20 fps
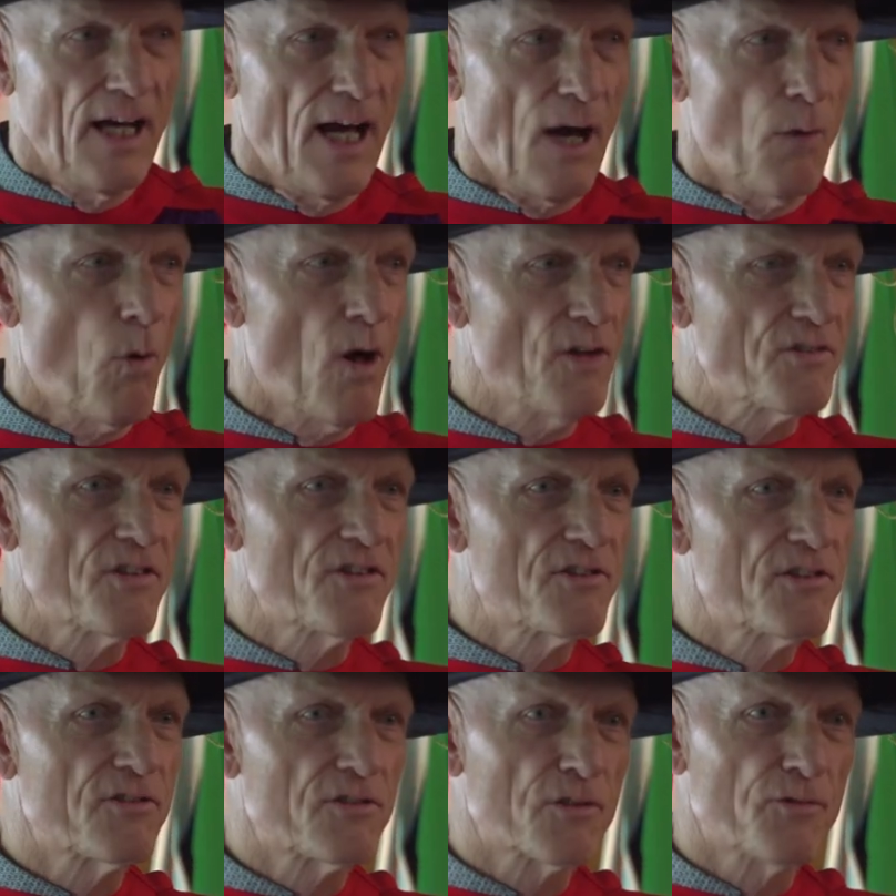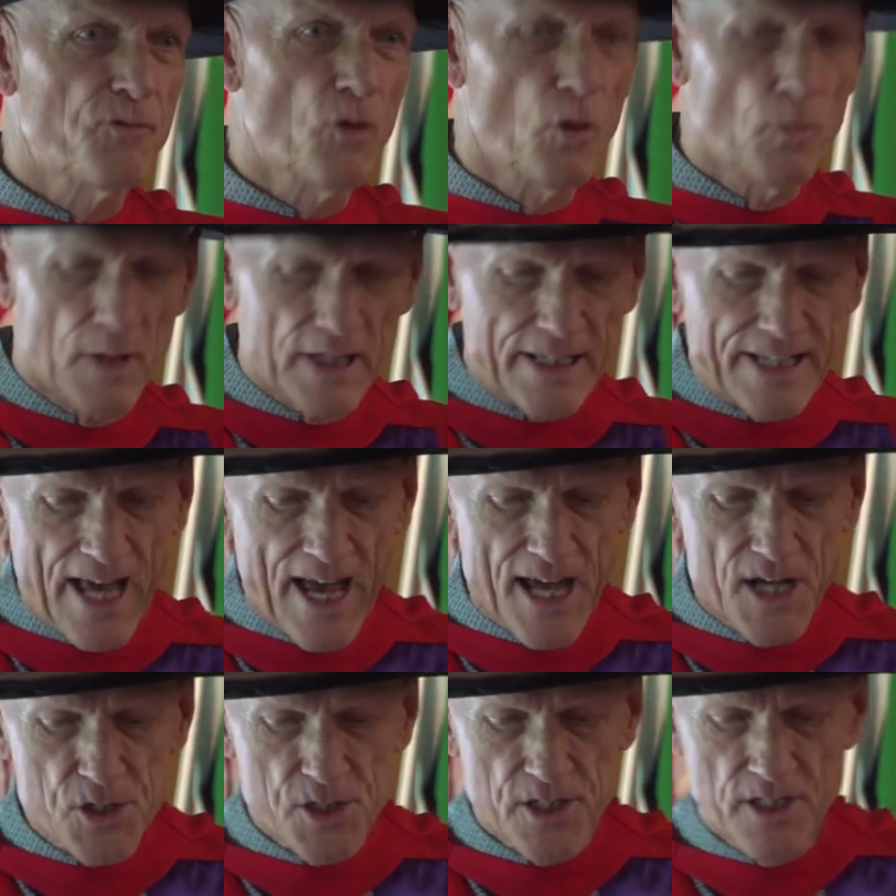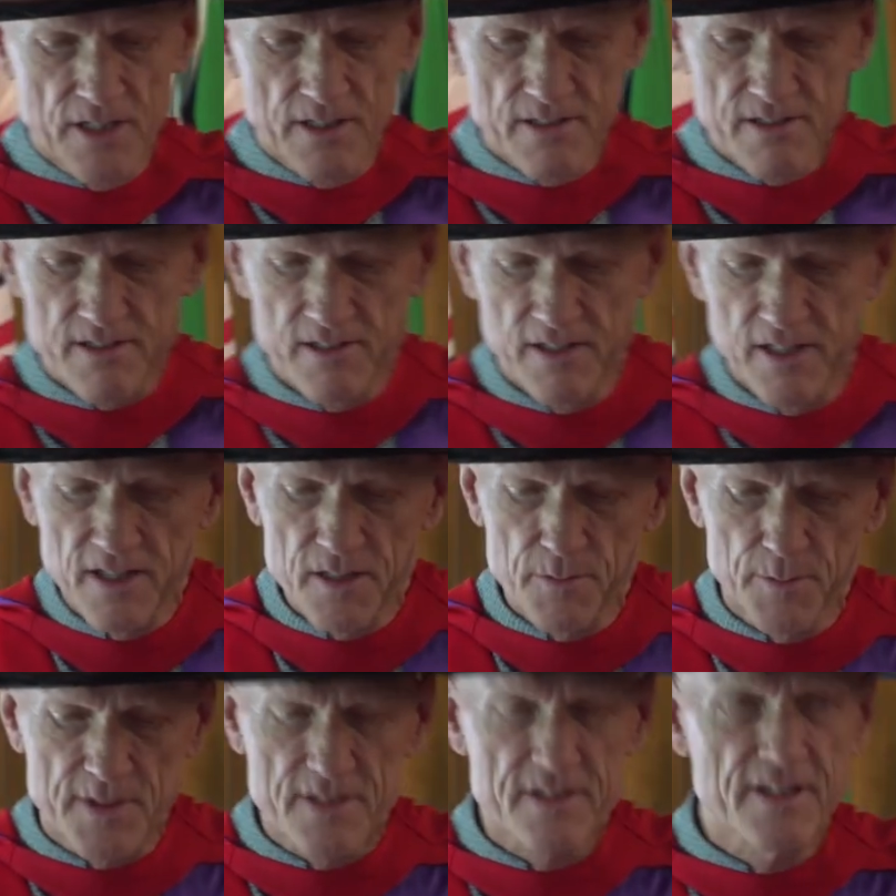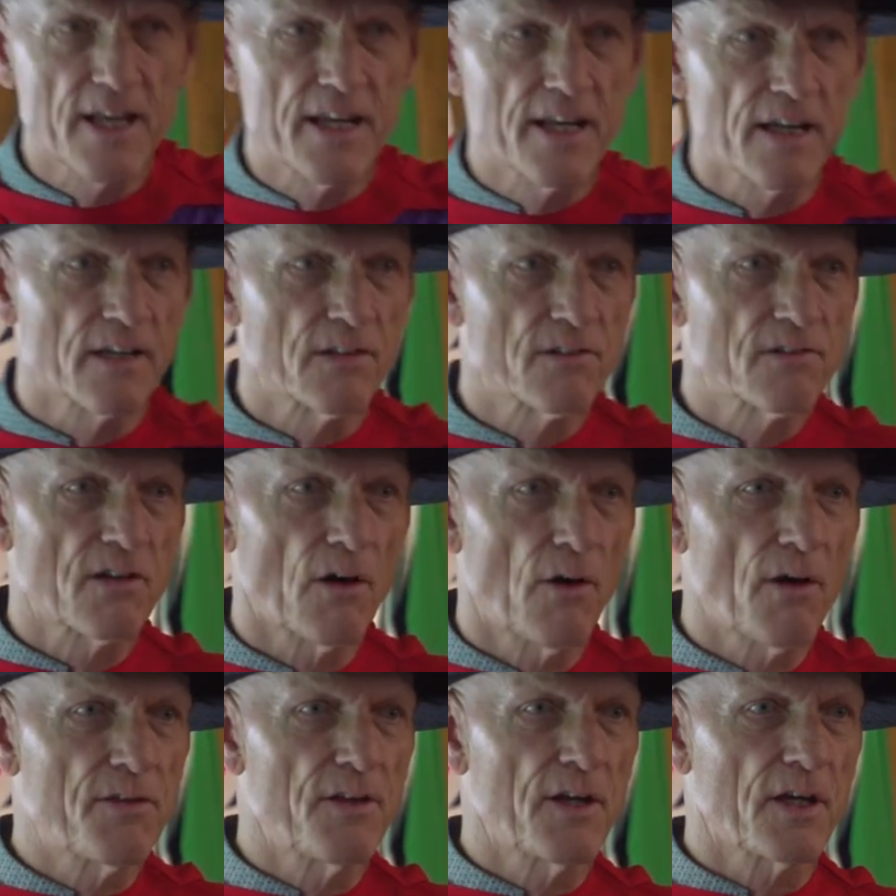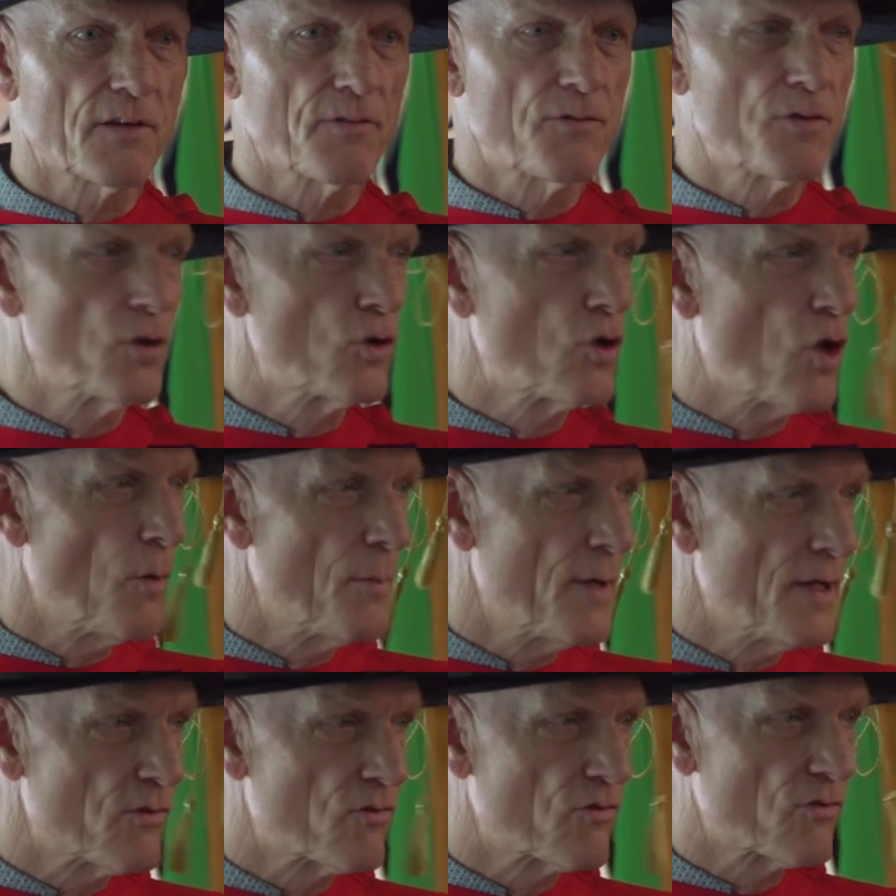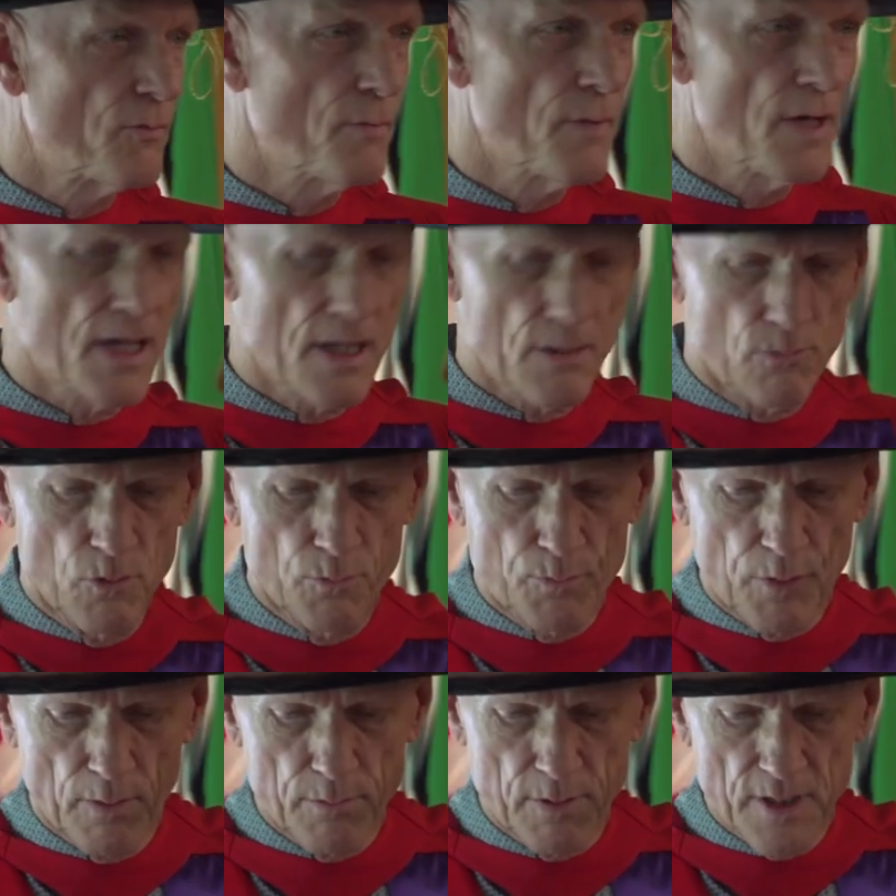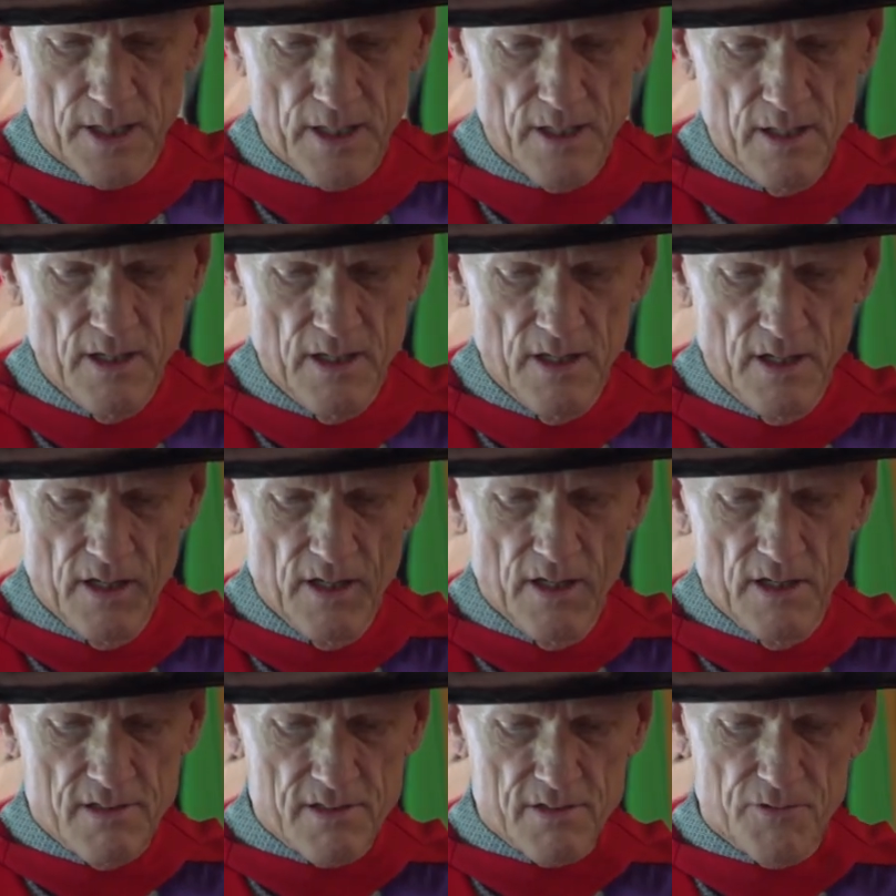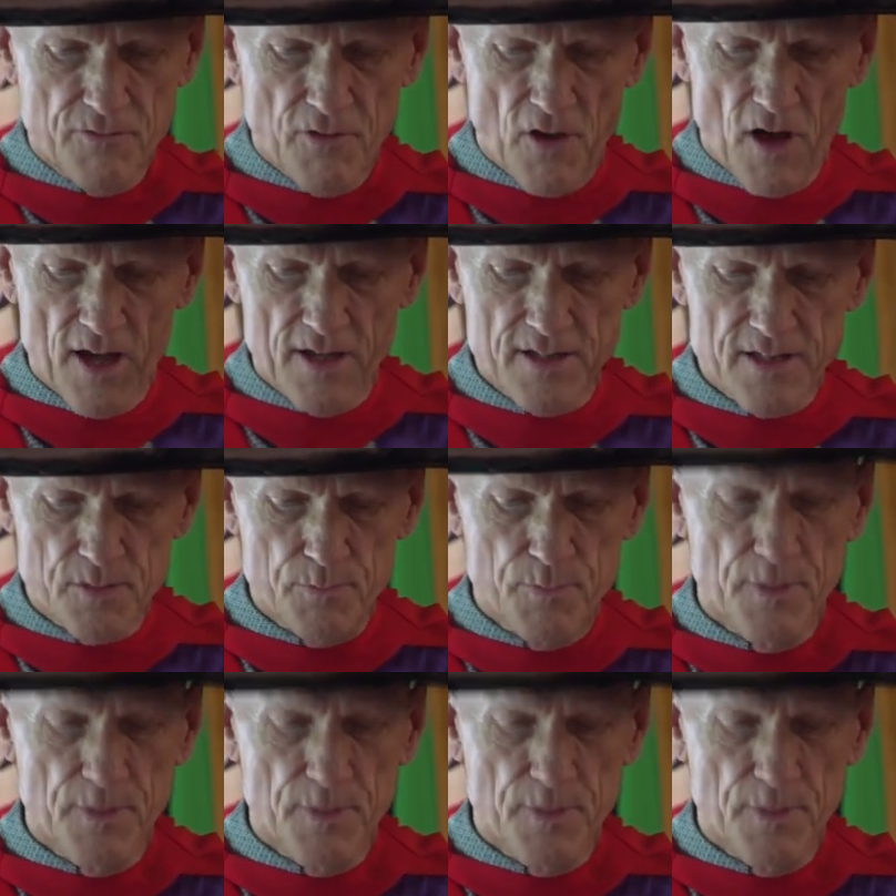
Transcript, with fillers: Uh, whilst this is a formal occasion, it's an intimate setting, and so I think a few comments from me will probably suffice.